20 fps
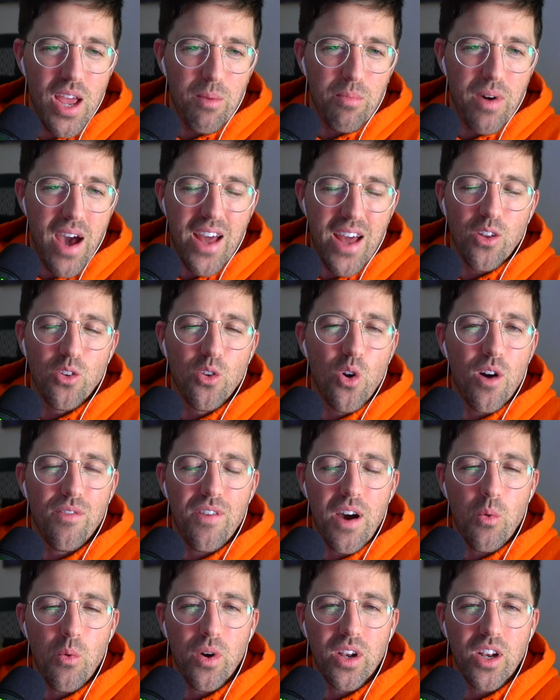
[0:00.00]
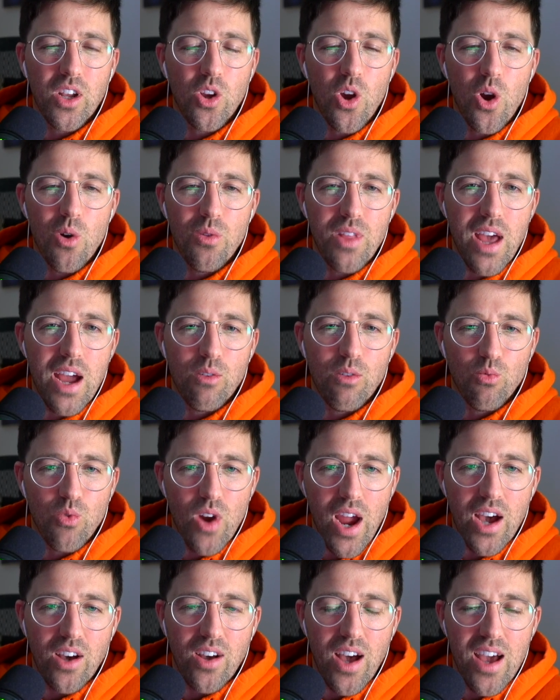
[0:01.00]
But I don't know if I want to go that
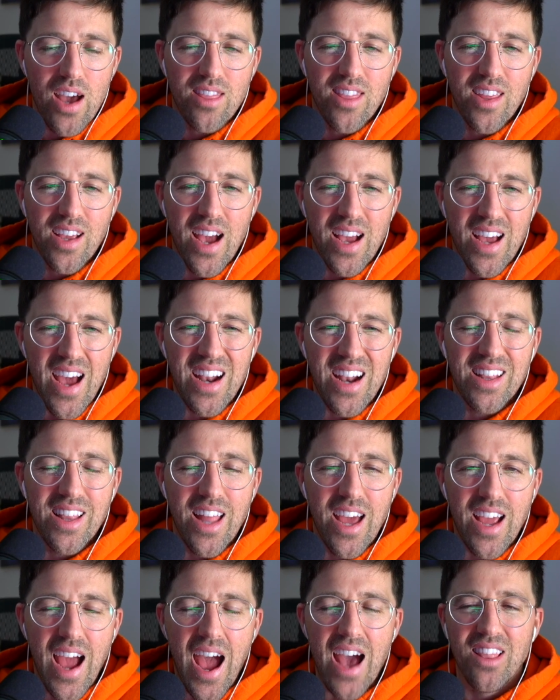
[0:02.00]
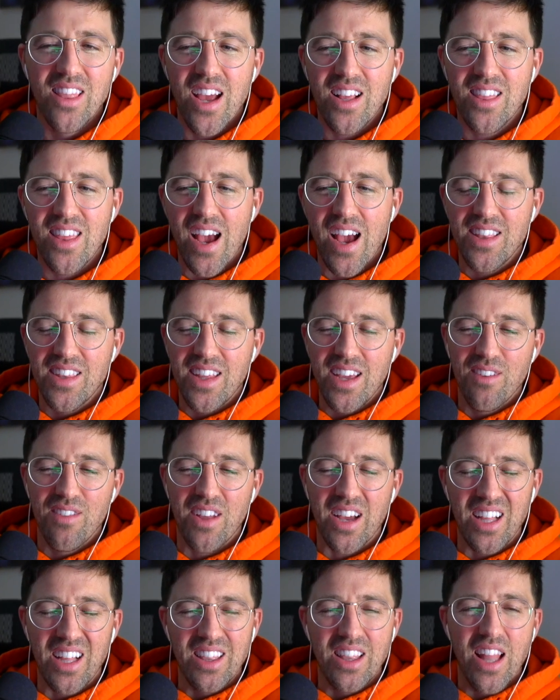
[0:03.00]
route. I think I kind of like I like the idea of
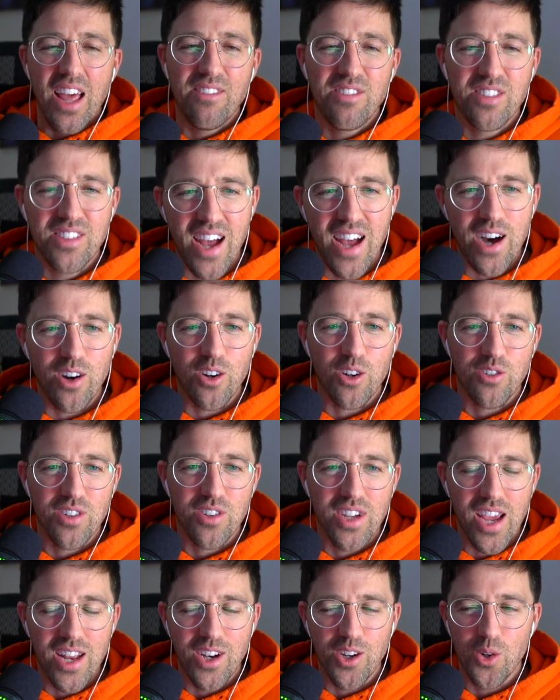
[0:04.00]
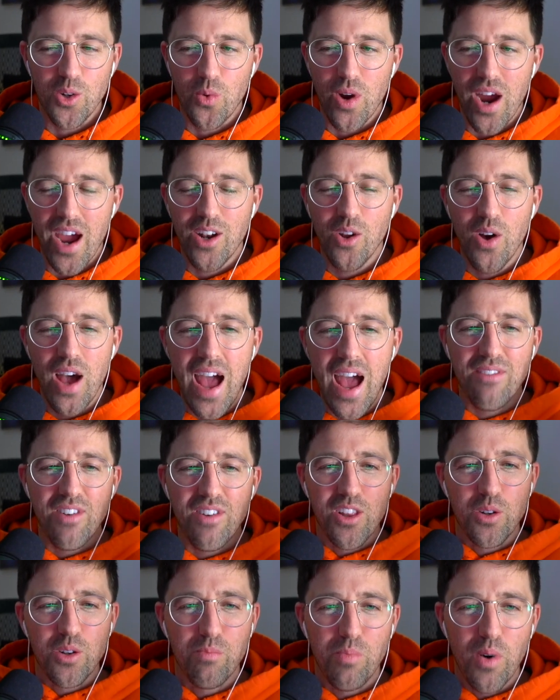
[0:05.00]
like a lifestyle creator where I don't have
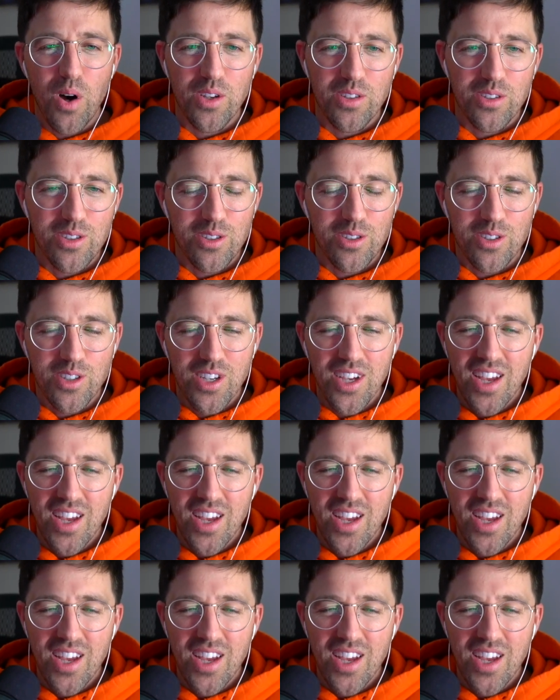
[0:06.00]
other bosses.